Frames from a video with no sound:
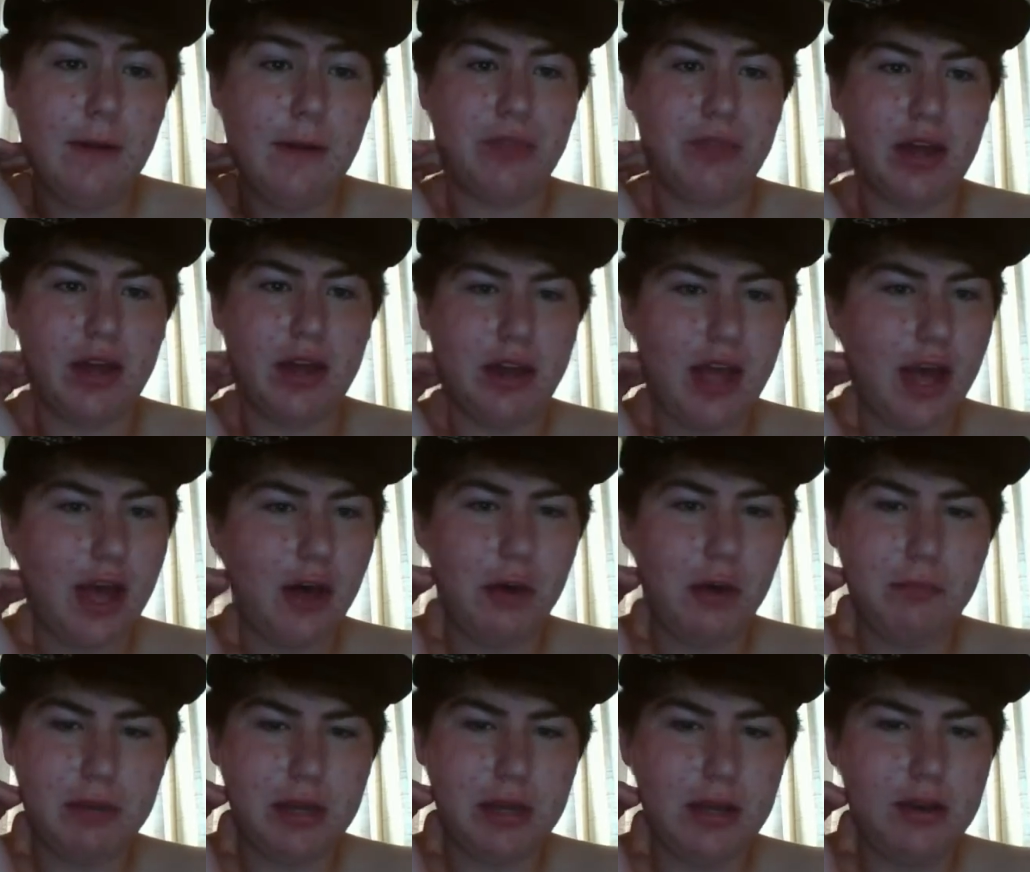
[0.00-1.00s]
That
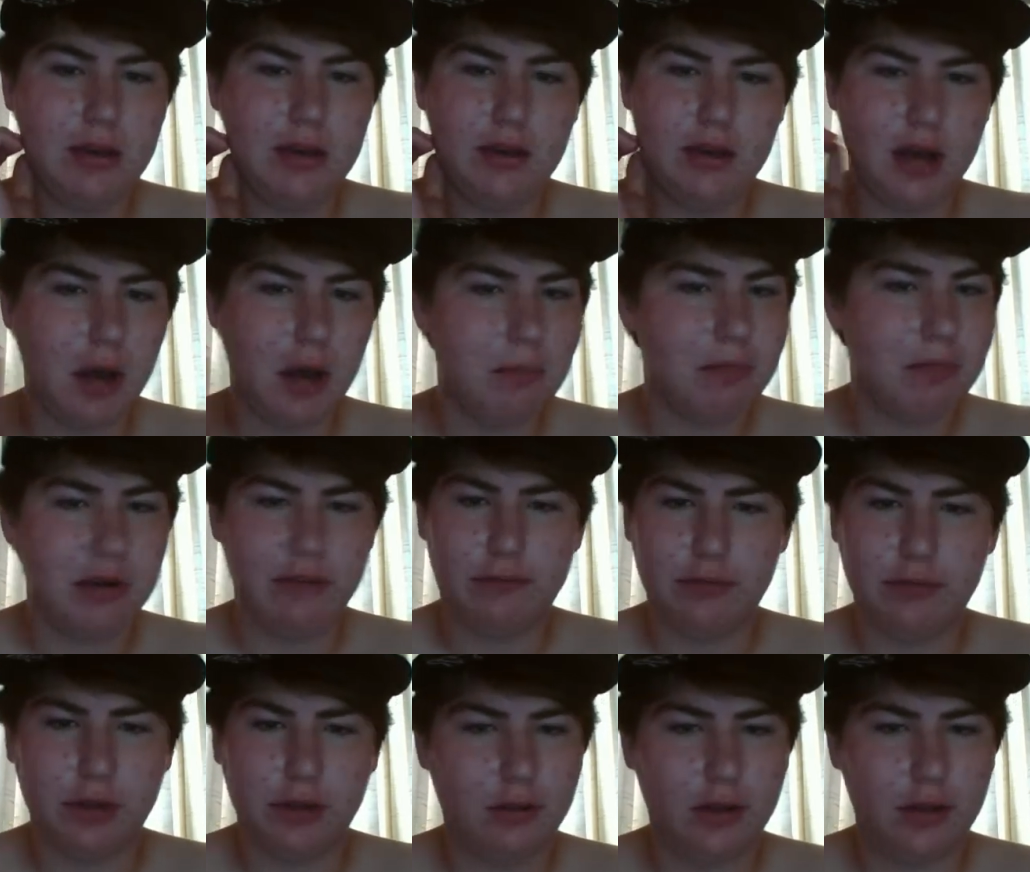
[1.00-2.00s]
LP company
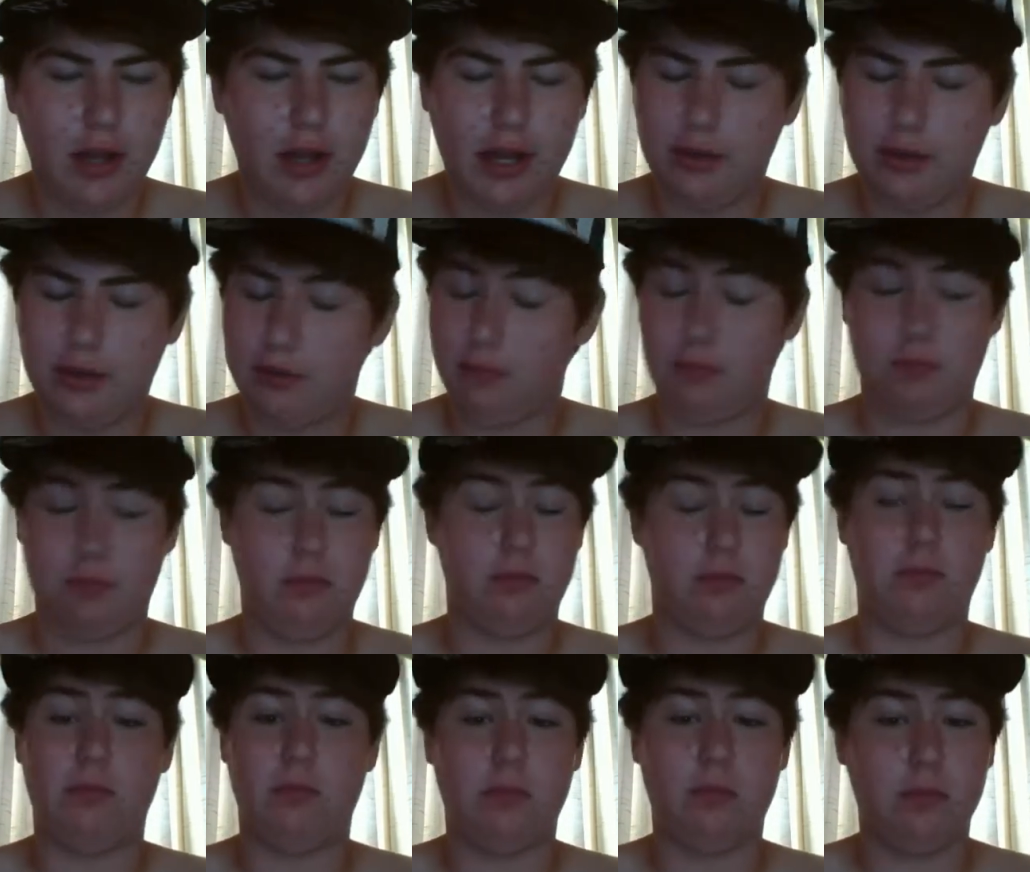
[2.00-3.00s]
flow line,
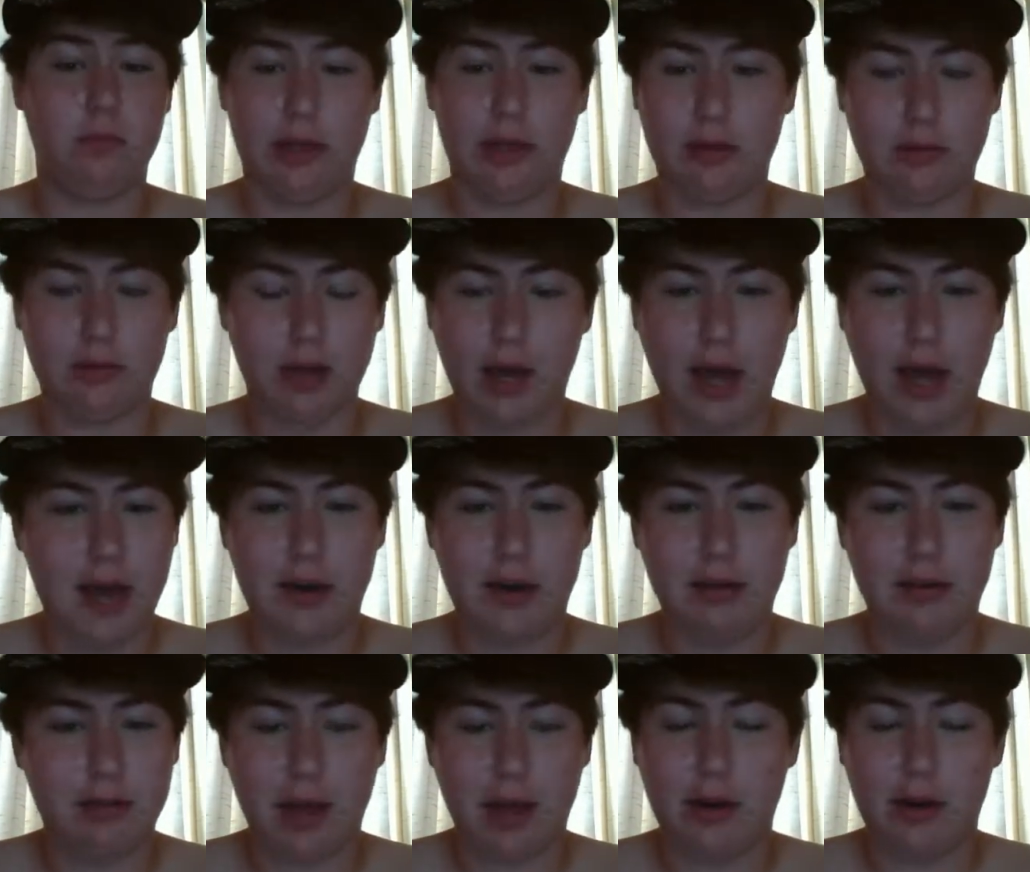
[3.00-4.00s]
like, I
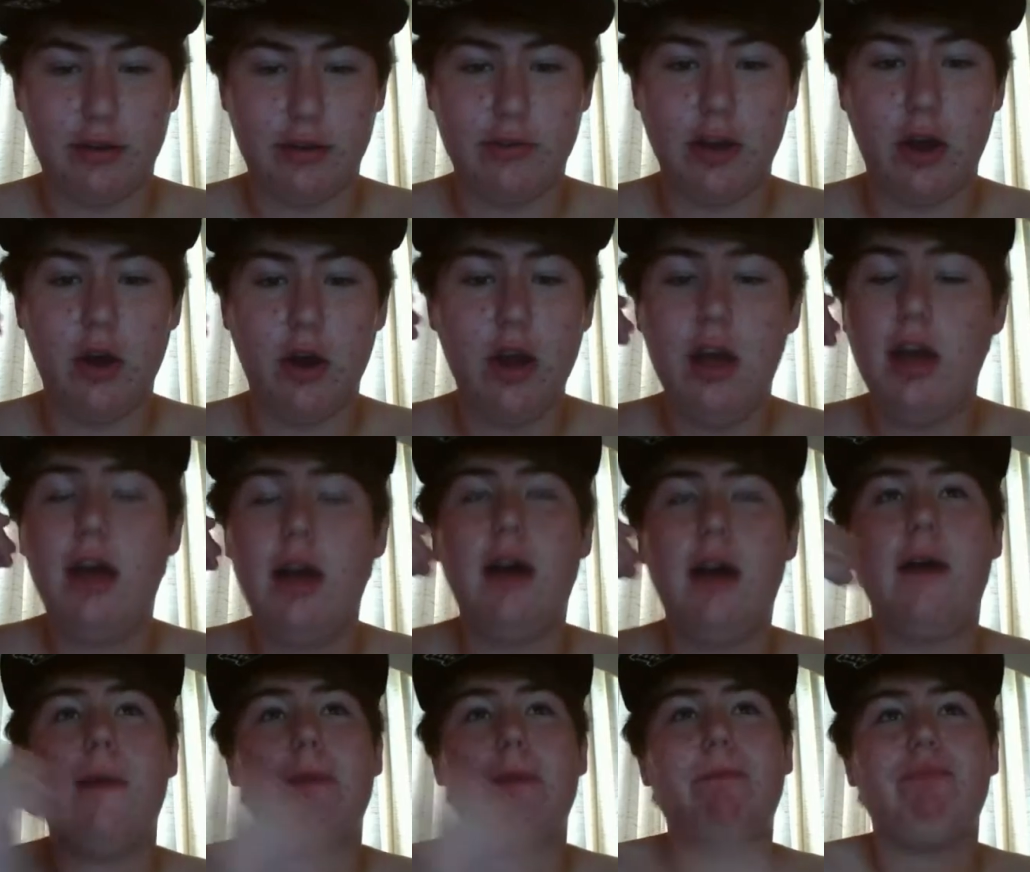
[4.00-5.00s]
don't even know.
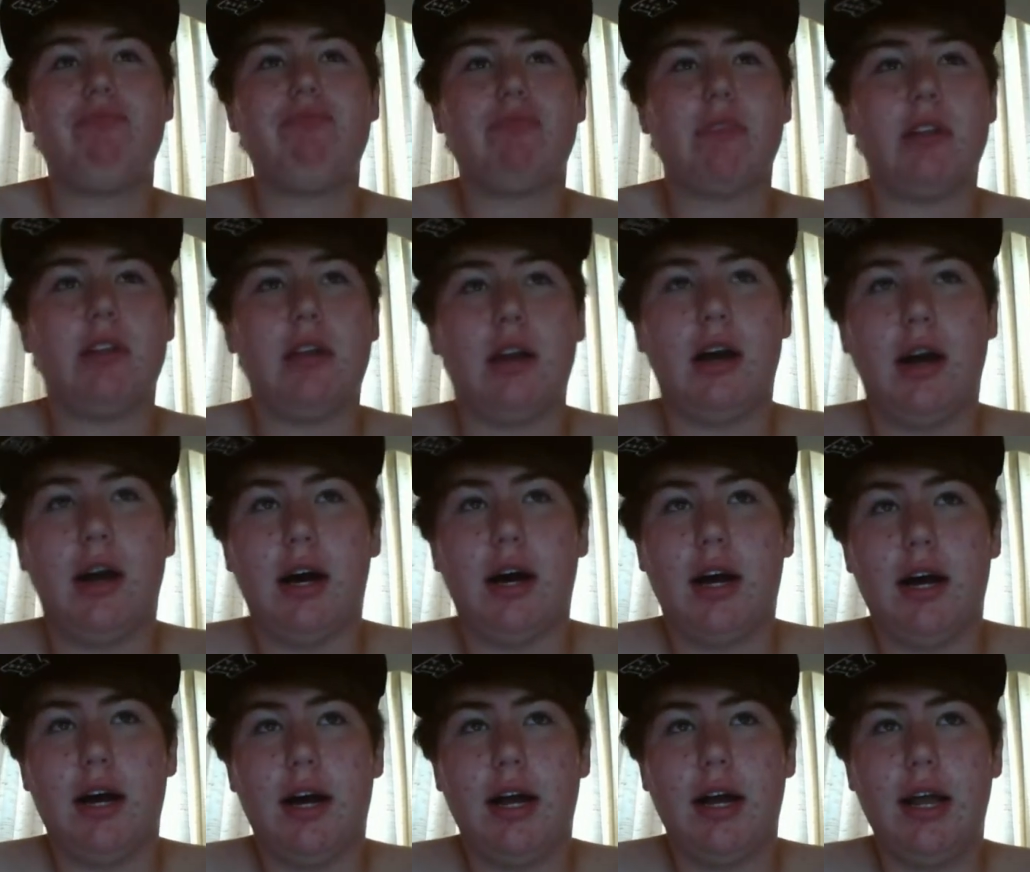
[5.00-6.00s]

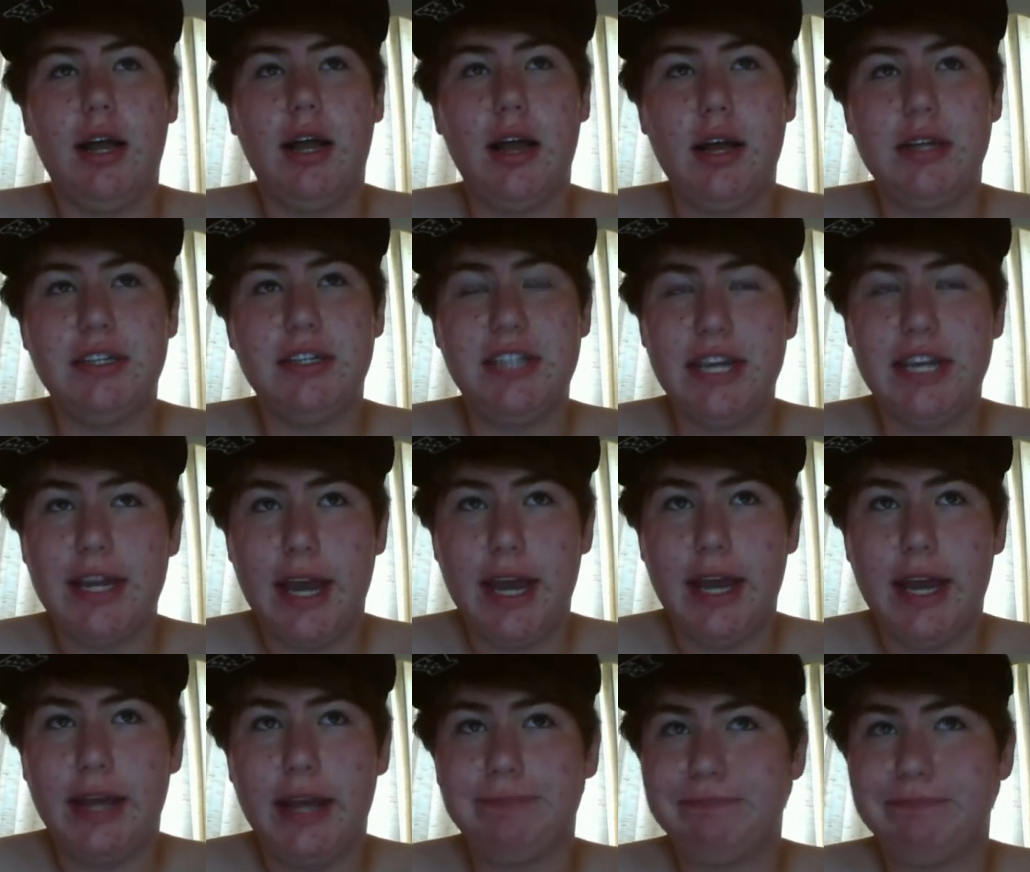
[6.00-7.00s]
DNA.